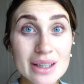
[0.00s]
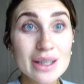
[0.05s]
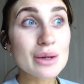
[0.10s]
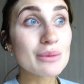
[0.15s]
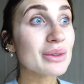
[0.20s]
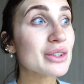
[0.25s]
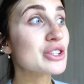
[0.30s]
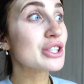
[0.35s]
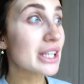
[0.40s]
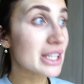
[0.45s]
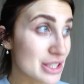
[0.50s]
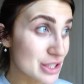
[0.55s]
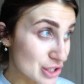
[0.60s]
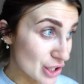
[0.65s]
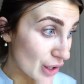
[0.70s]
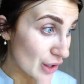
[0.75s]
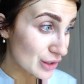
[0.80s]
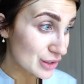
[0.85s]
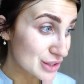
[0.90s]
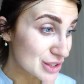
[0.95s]
I'm literally
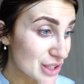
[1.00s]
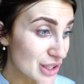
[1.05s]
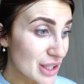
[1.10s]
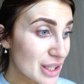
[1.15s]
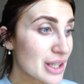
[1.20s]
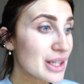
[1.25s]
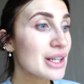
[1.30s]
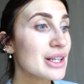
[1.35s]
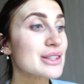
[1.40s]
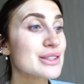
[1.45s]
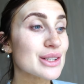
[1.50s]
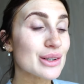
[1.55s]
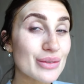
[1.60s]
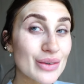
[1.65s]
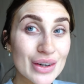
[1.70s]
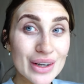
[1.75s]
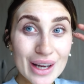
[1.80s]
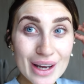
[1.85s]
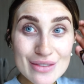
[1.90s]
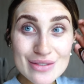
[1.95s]
shocked. So I'm
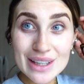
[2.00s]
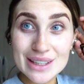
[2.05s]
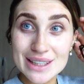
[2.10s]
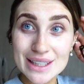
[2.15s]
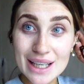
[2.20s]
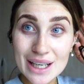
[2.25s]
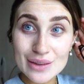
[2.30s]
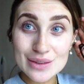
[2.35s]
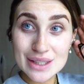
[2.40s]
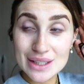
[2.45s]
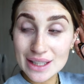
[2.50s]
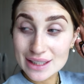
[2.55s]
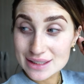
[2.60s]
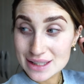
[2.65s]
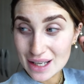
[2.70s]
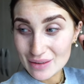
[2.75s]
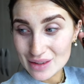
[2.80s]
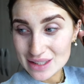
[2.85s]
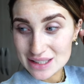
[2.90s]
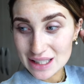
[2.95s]
going to get ready now, so next
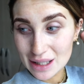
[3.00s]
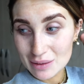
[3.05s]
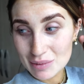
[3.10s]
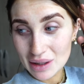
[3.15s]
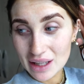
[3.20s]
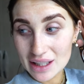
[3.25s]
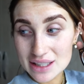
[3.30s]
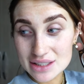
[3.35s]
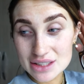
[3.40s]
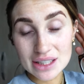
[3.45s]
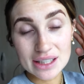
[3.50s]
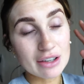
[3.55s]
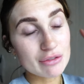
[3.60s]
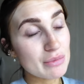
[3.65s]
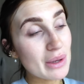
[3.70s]
time you see me, I'll actually have